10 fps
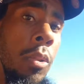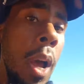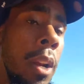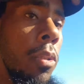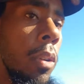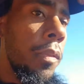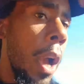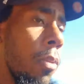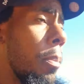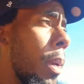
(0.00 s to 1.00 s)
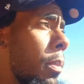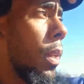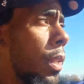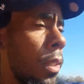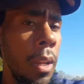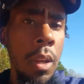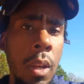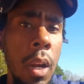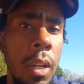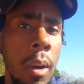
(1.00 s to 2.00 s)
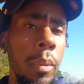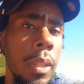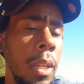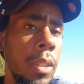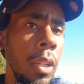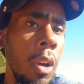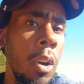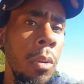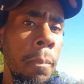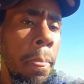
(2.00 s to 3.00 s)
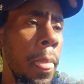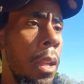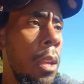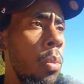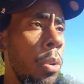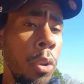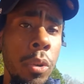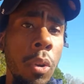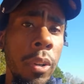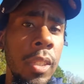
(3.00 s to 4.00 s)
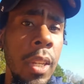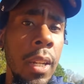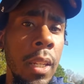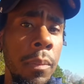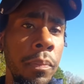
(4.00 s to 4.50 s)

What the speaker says: I don't know if y'all remember this a couple years ago. New York City